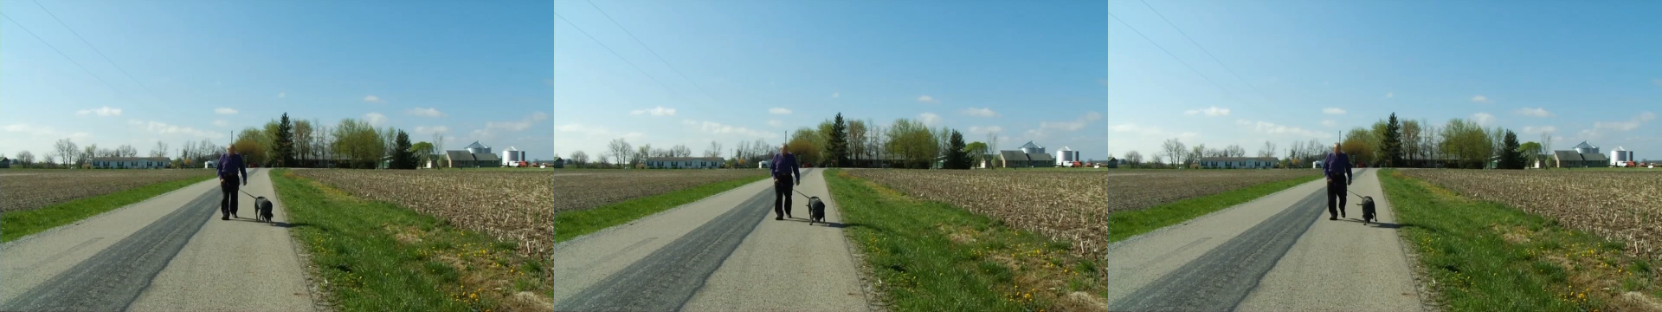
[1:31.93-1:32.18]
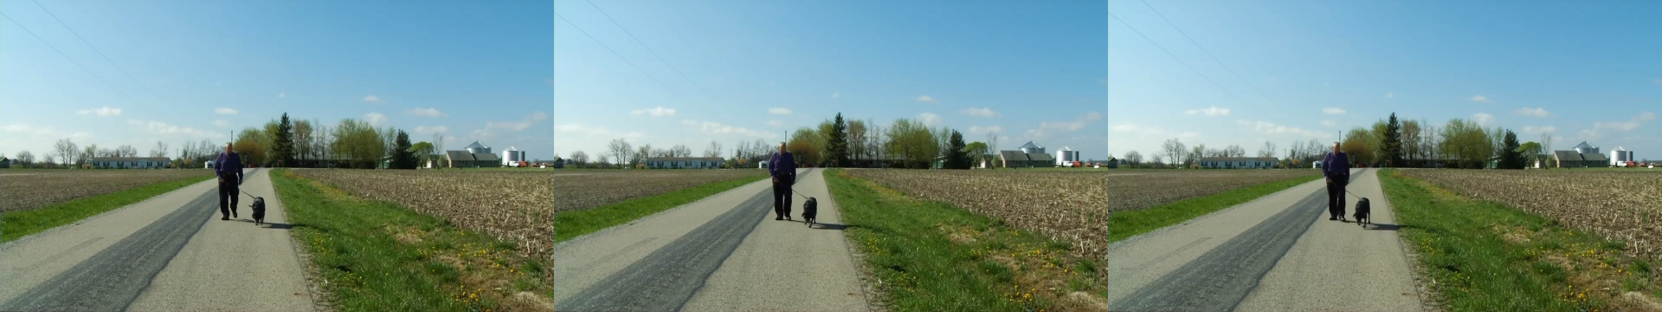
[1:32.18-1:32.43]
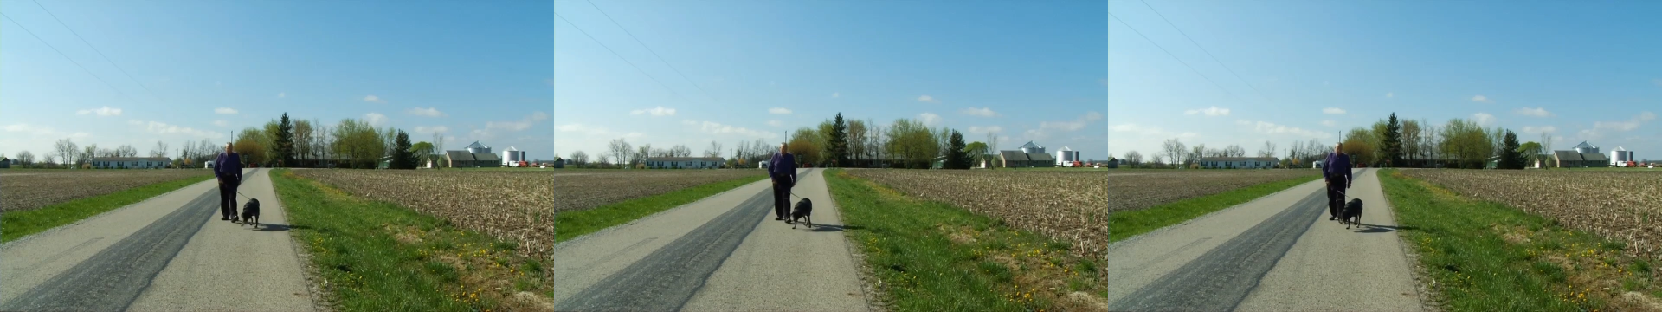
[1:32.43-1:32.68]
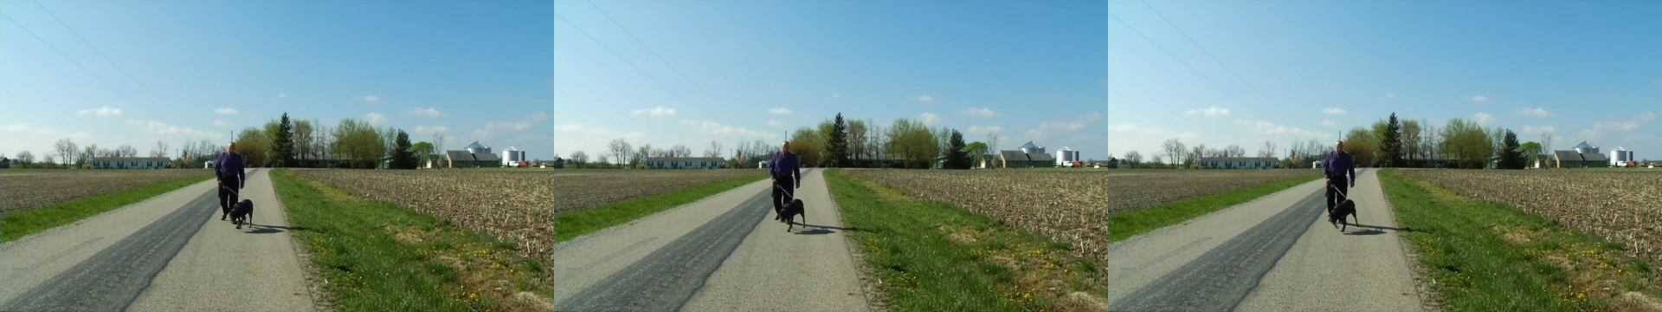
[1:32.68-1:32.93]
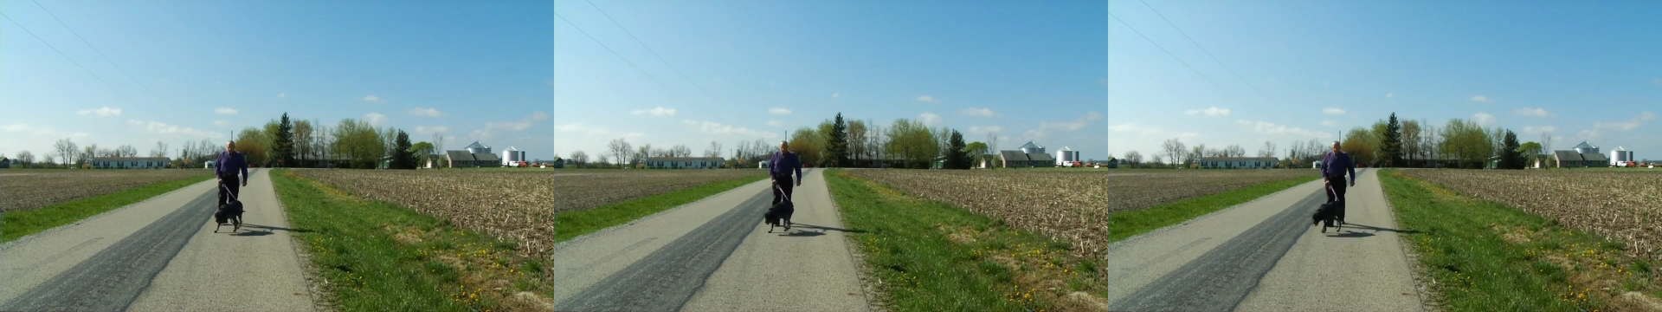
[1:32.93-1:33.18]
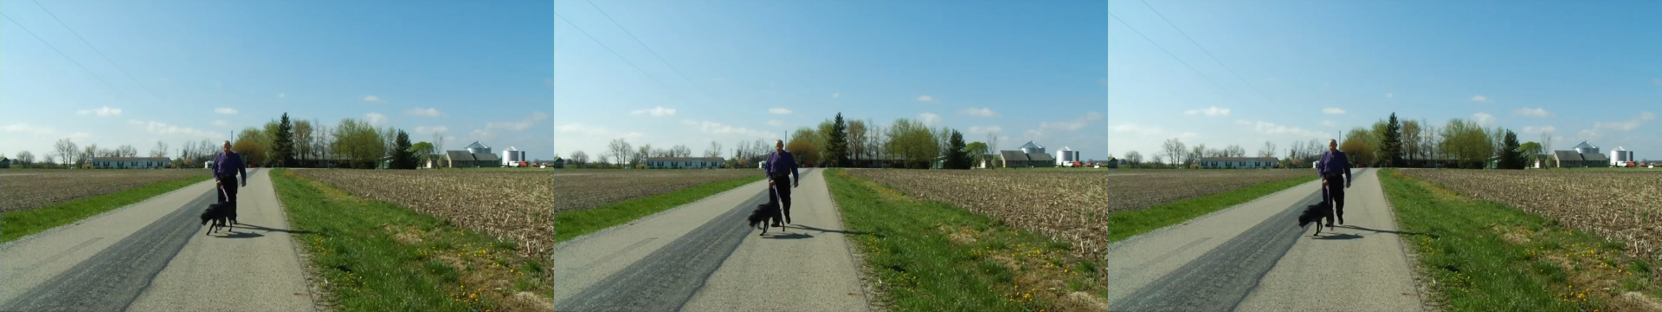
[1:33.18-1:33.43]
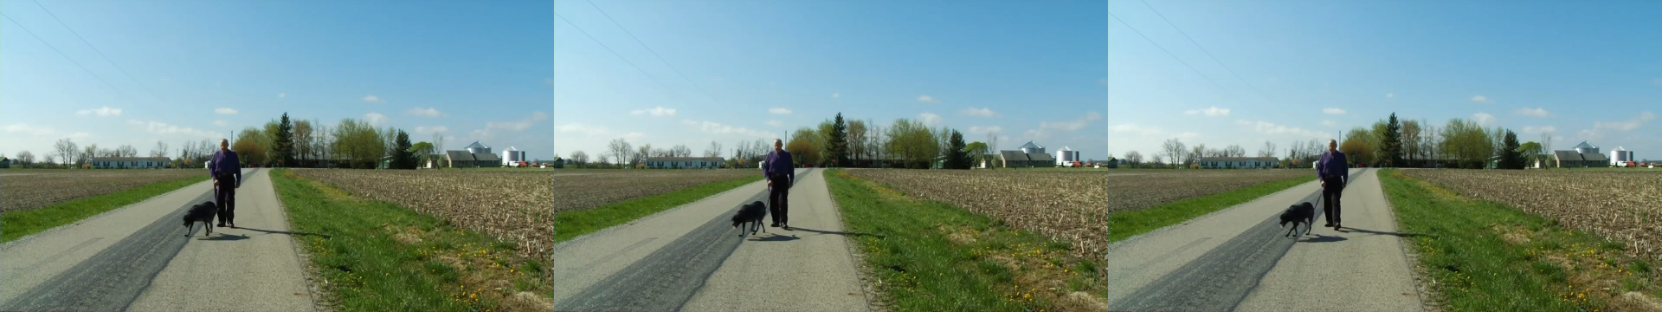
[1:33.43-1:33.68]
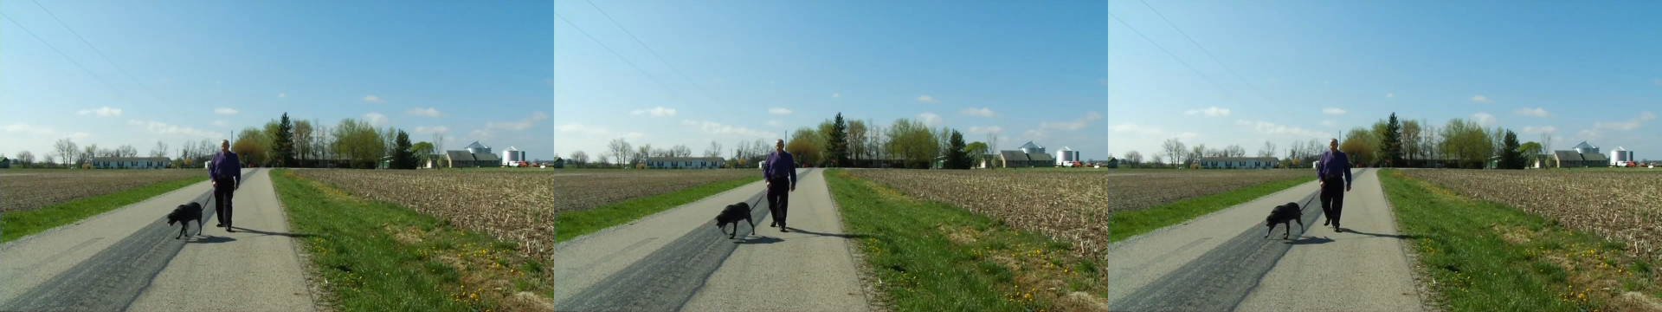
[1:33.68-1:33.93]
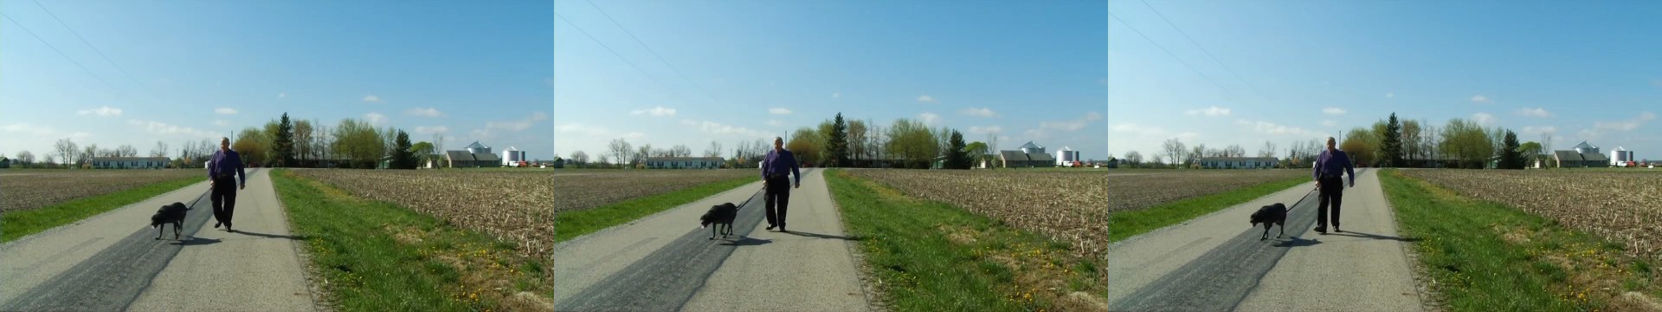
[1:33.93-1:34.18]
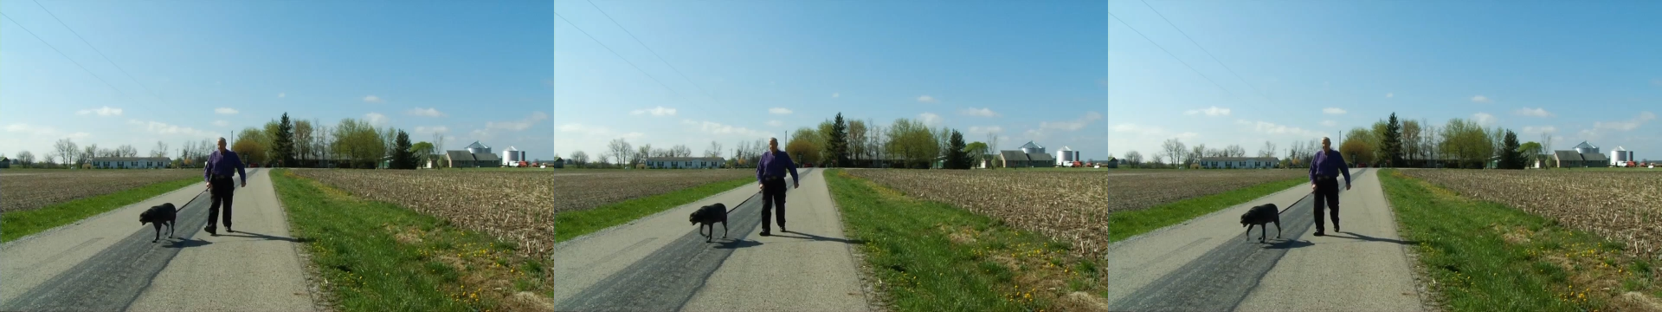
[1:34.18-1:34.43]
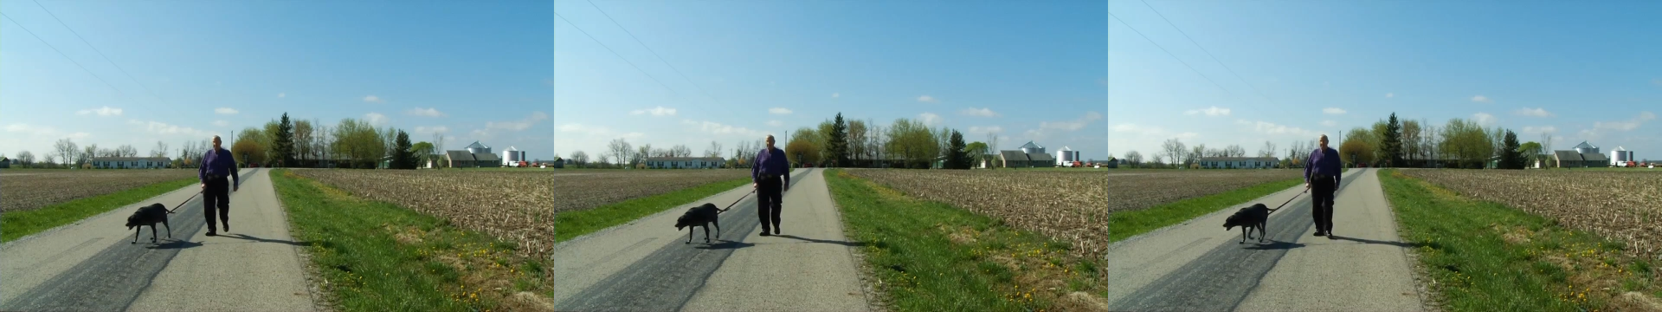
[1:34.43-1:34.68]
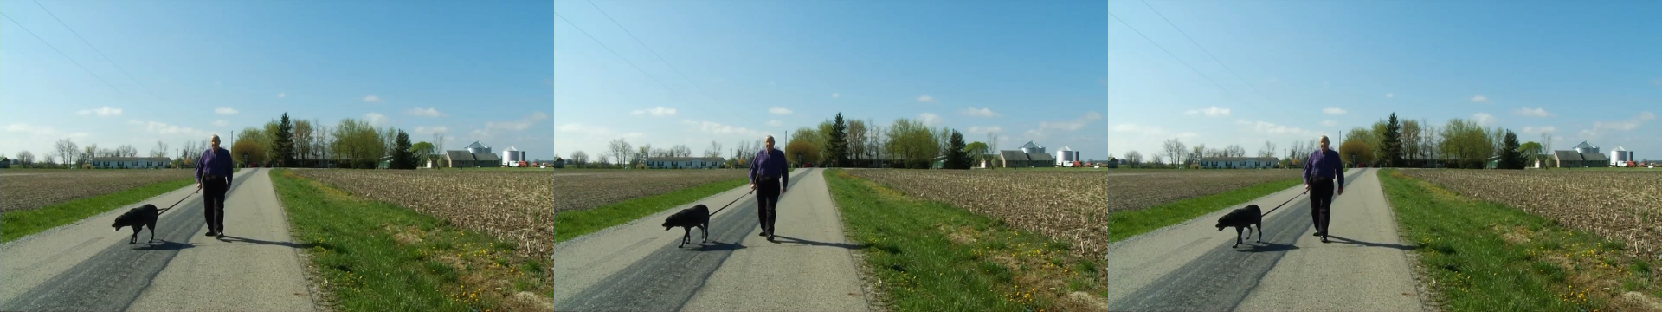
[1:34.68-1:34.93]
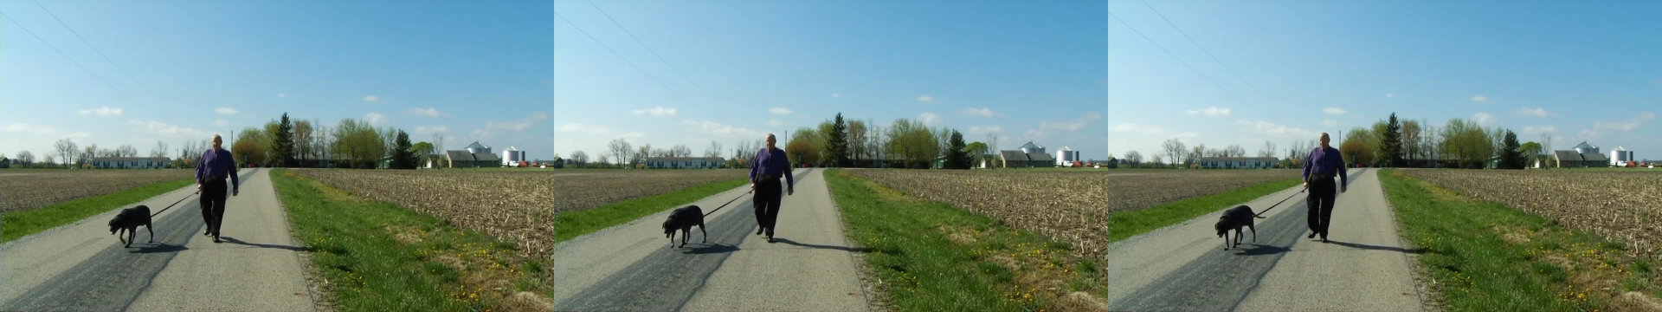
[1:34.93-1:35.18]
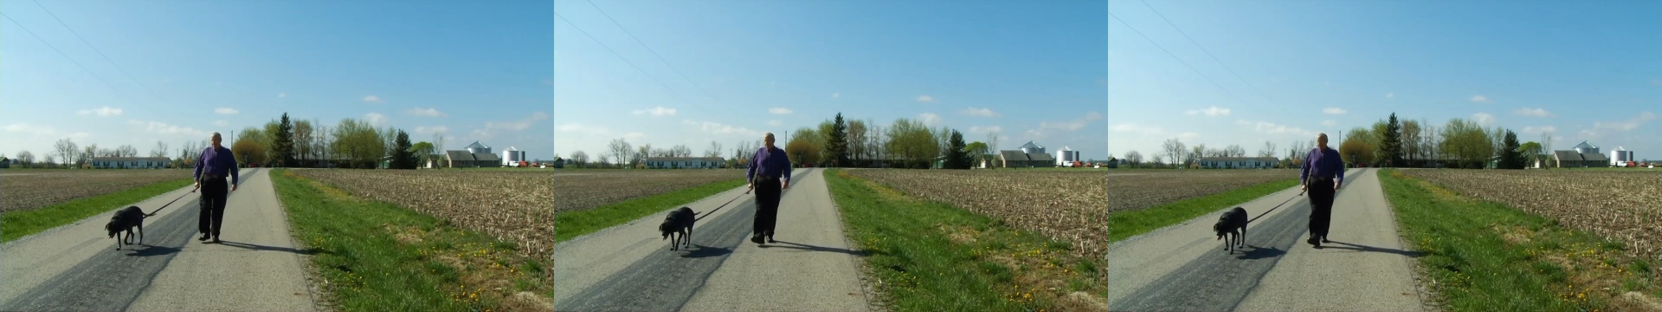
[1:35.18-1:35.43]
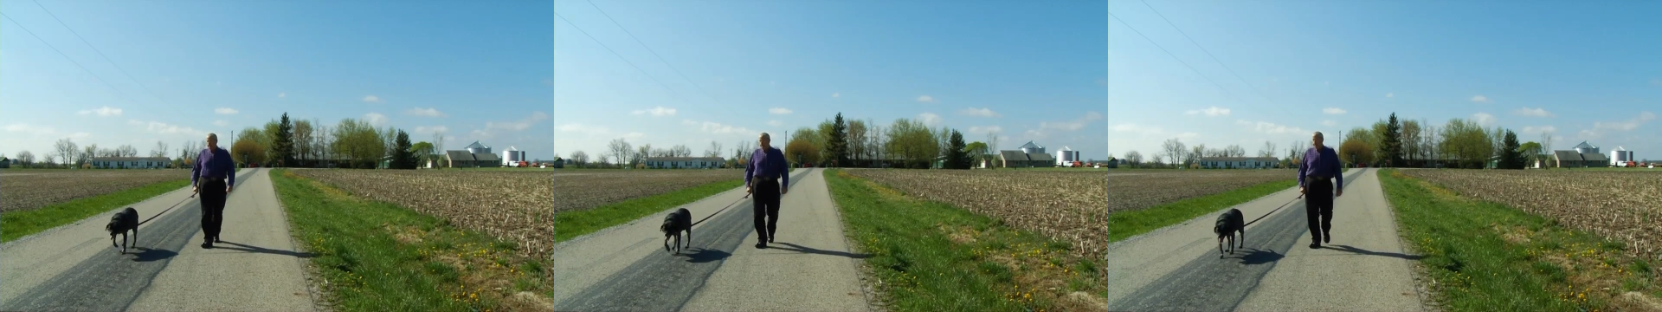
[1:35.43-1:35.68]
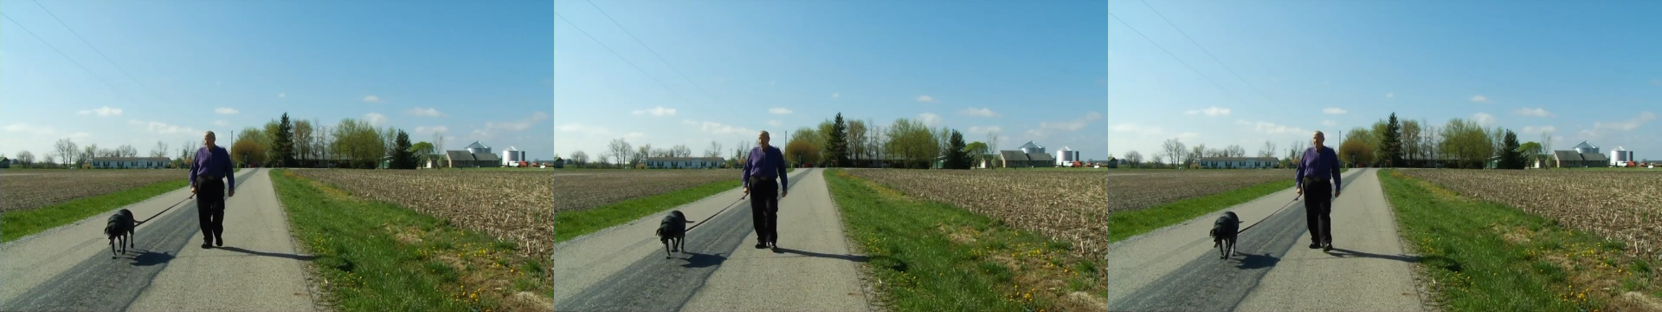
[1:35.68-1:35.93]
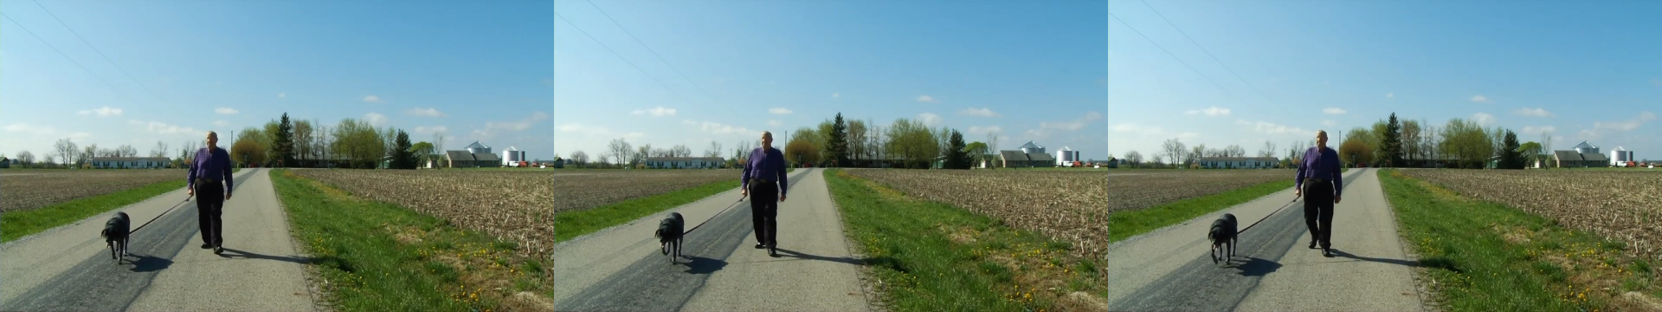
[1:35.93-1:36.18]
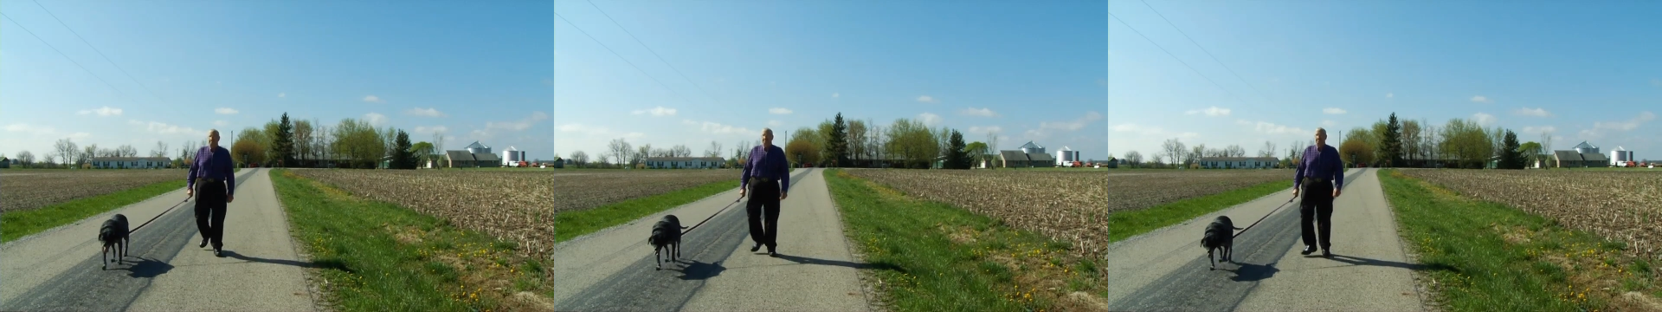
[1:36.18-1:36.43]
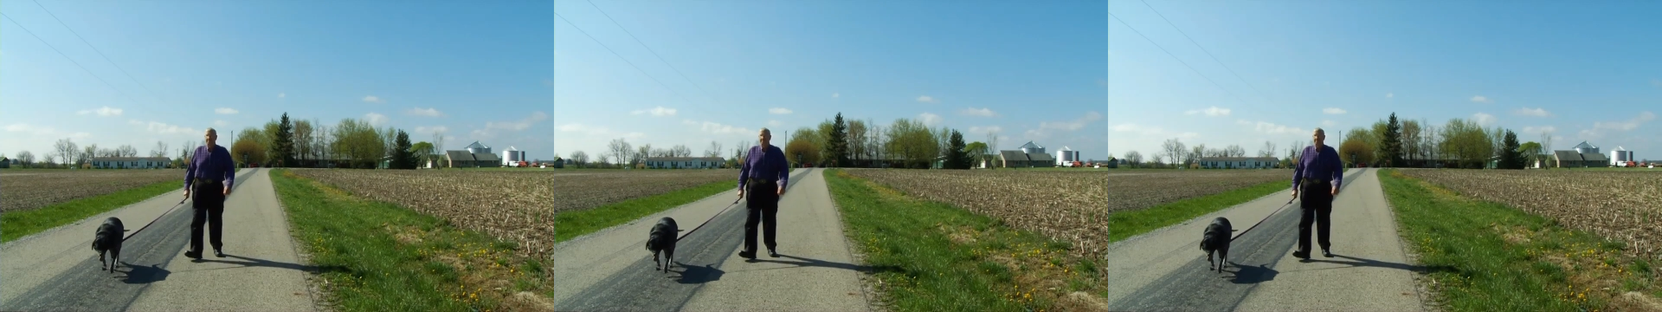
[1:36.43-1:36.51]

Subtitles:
(no speaker visible)